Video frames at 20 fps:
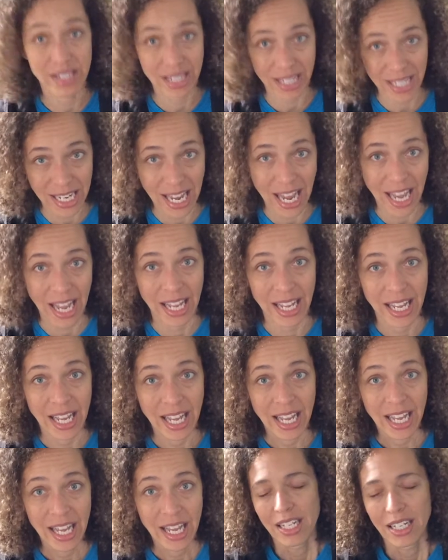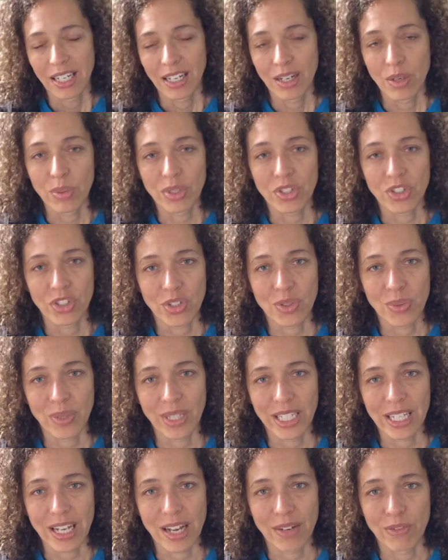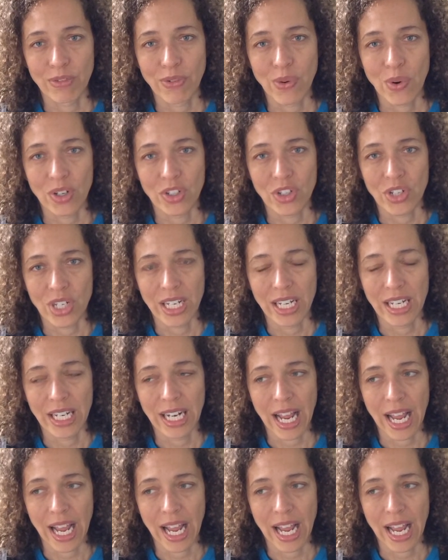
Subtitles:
today. It was just really unfortunate,